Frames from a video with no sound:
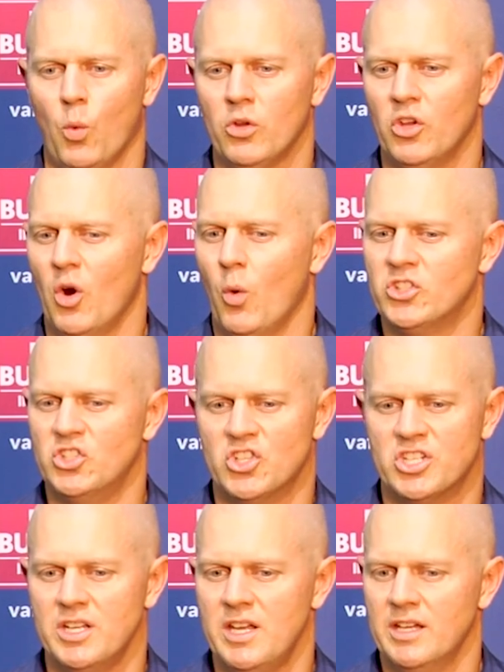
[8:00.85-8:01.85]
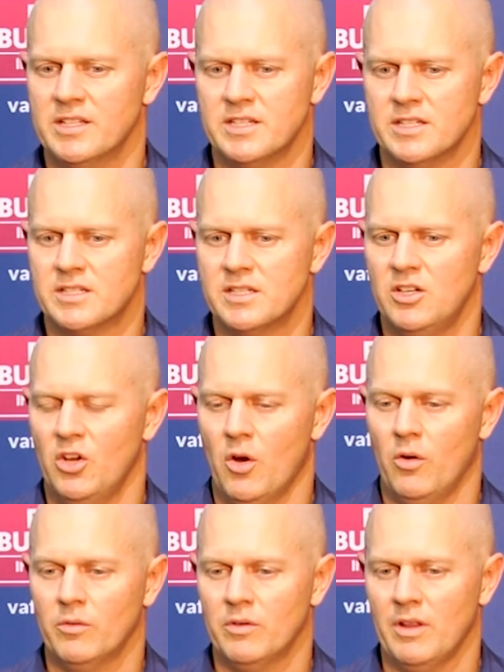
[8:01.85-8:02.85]
you know what you see is is you
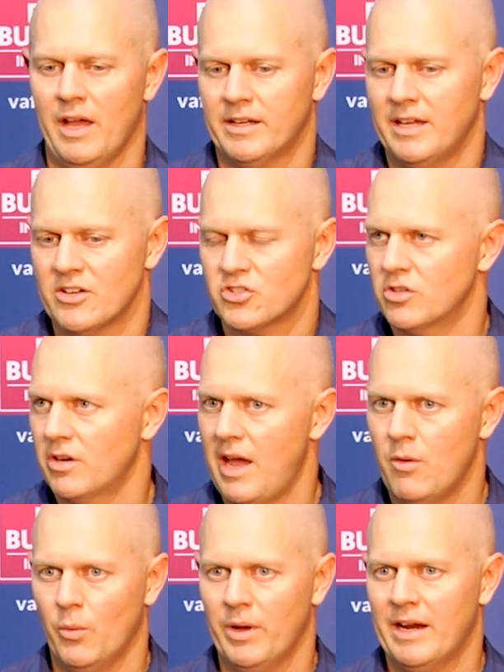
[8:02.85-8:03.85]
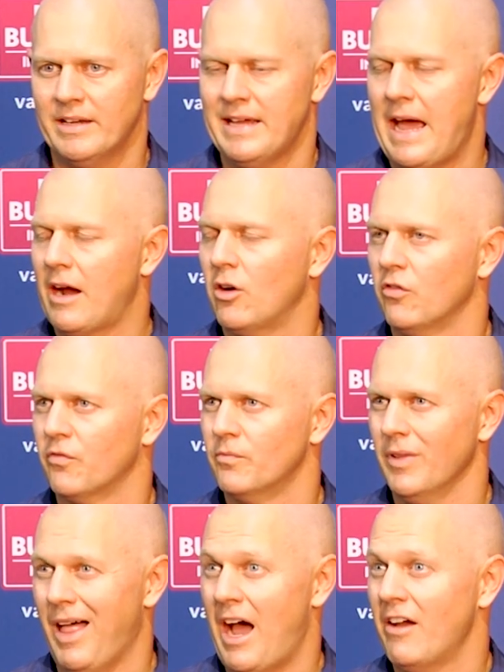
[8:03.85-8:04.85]
know like yesterday when we got a tackle
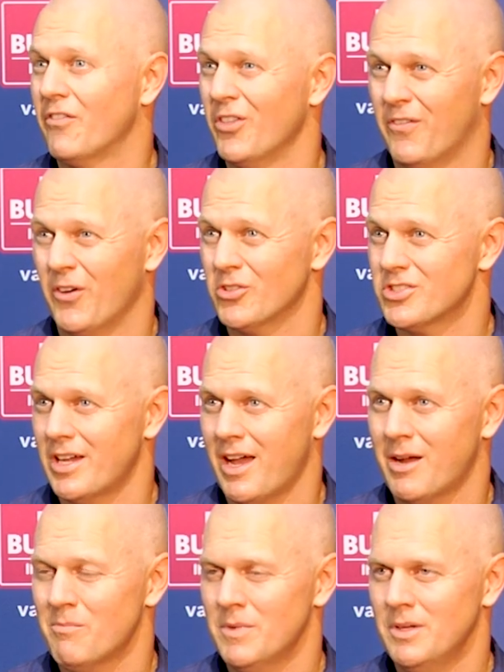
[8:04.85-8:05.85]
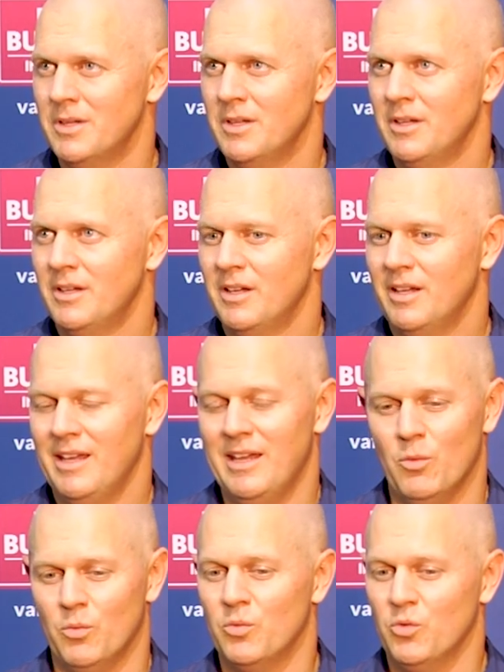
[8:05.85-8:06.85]
live for the first time,
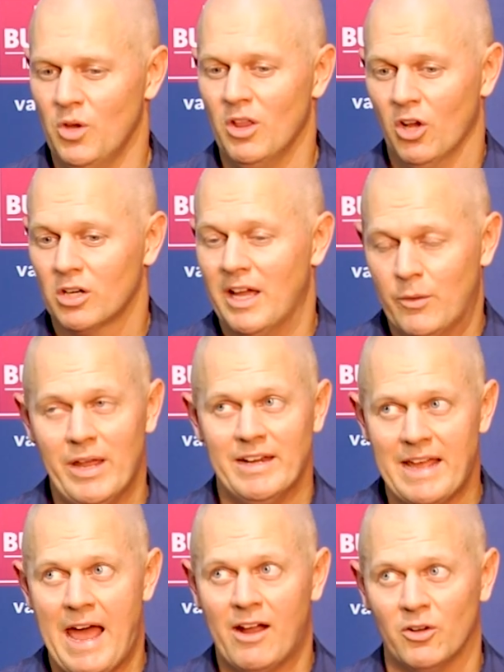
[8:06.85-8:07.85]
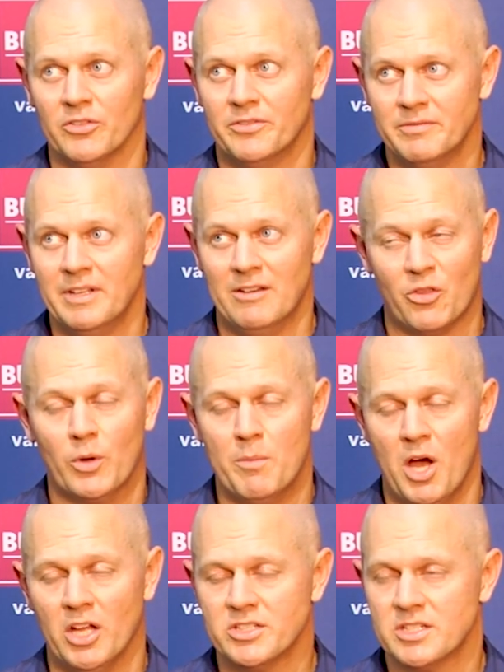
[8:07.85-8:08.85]
it it looked like we hadn't tackled in three
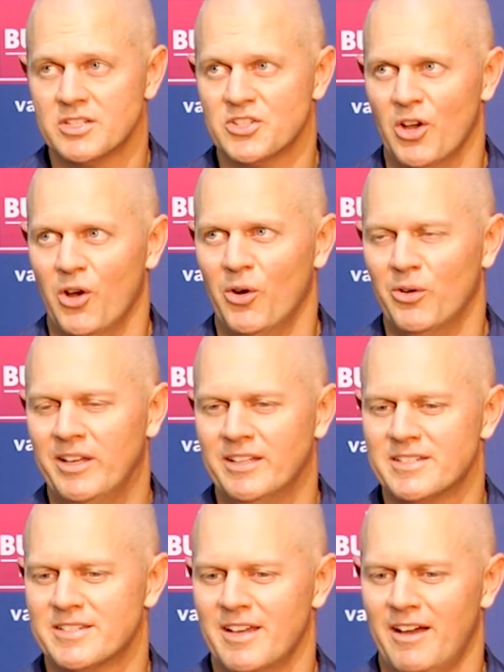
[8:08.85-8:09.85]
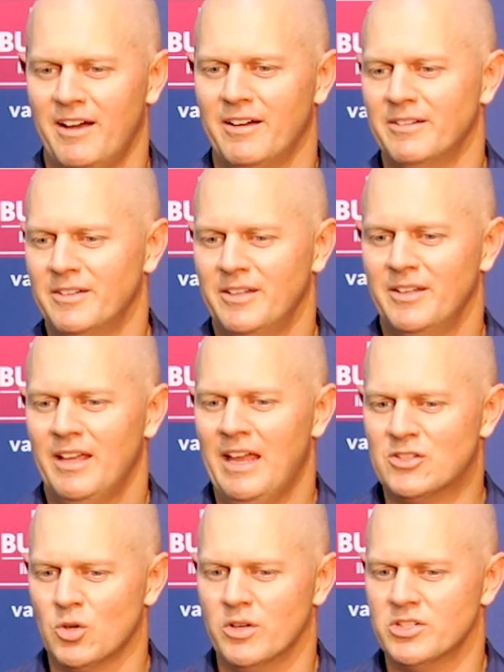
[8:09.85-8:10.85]
months. So it's uh,
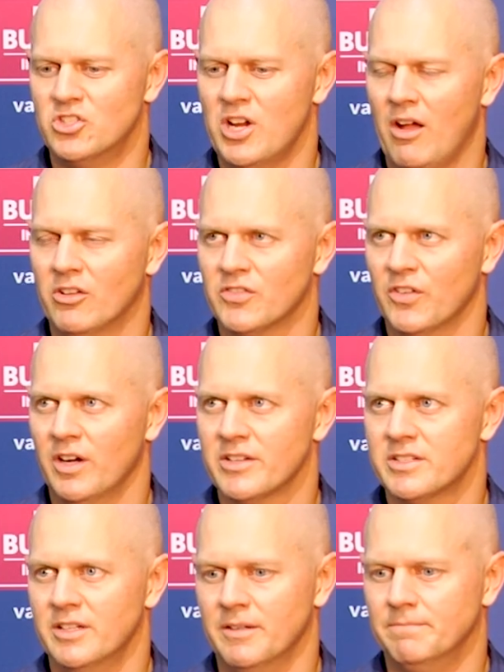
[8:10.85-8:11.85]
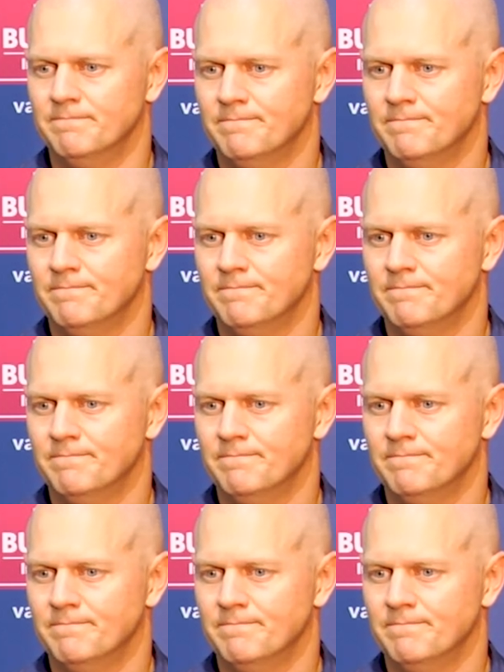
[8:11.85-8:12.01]
it's always a challenge for us to